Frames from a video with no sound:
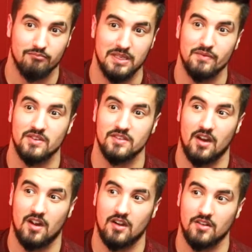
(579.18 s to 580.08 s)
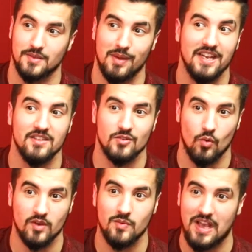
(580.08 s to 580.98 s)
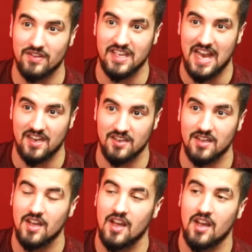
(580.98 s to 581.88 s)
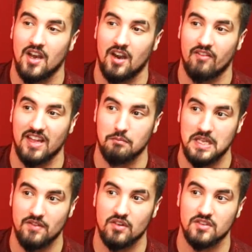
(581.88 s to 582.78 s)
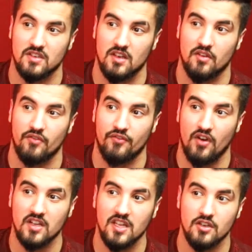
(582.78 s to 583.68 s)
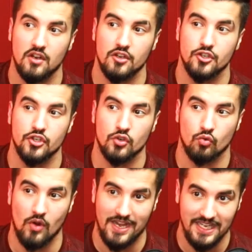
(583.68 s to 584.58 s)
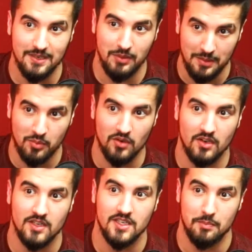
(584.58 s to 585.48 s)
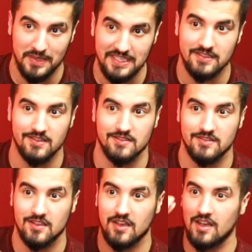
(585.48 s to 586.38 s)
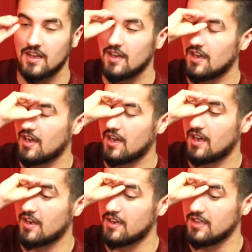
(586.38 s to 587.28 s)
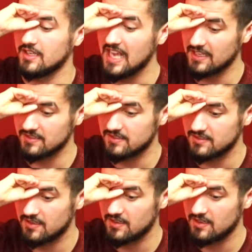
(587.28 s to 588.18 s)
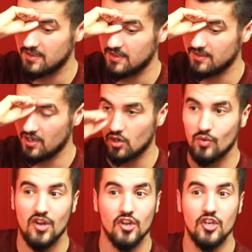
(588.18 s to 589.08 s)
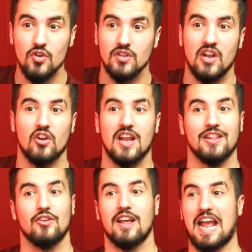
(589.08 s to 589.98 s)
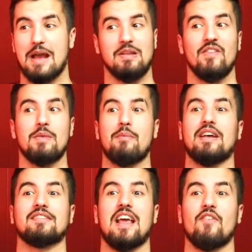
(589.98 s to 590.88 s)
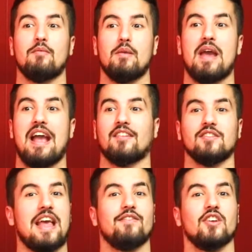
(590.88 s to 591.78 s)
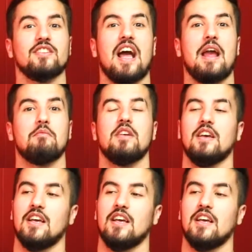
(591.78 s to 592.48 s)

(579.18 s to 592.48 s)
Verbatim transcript: Beavers are, there's plenty of stories we have in Canada of like beavers fucking shredding people to pieces. Uh, yes. They look real cute. They look like they're like, I'm living my best life on my back, just having a good time.